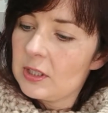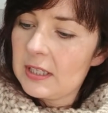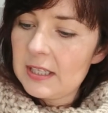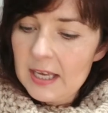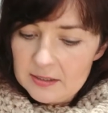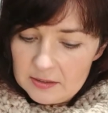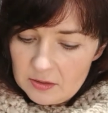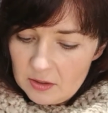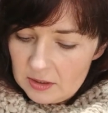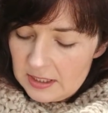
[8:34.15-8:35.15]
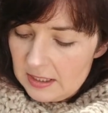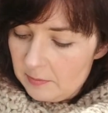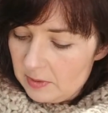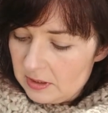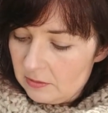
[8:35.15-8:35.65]
which I guess has got a
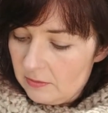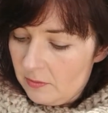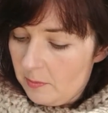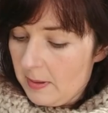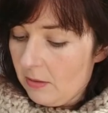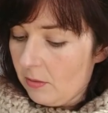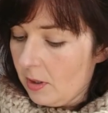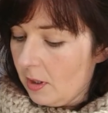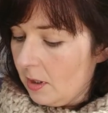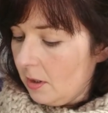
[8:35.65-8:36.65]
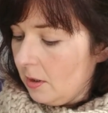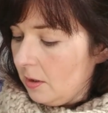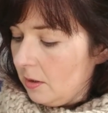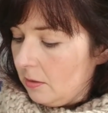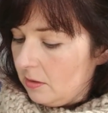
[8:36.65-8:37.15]
diameter of about,
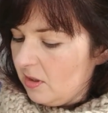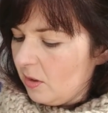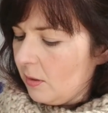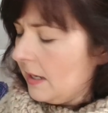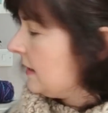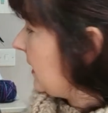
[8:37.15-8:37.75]
it's not quite